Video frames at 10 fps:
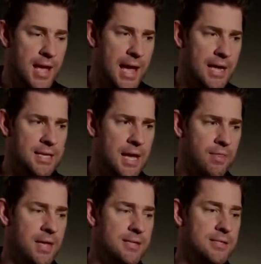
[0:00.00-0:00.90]
and
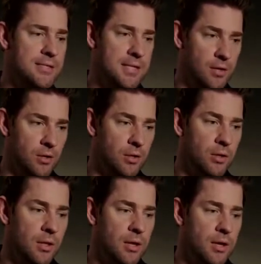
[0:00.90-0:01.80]
yet they
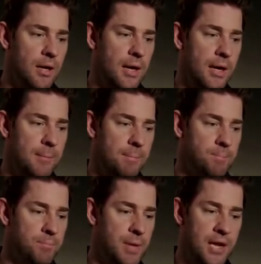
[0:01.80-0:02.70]
still
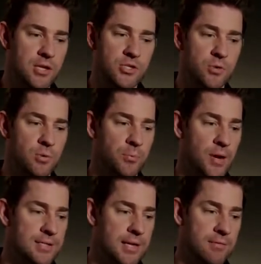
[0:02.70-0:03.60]
manage to
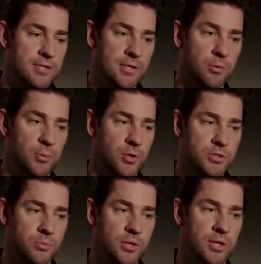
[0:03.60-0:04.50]
impress every single
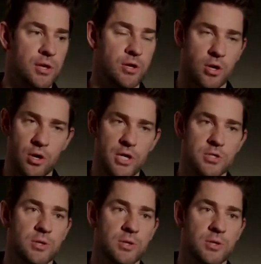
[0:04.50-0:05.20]
person with their courage,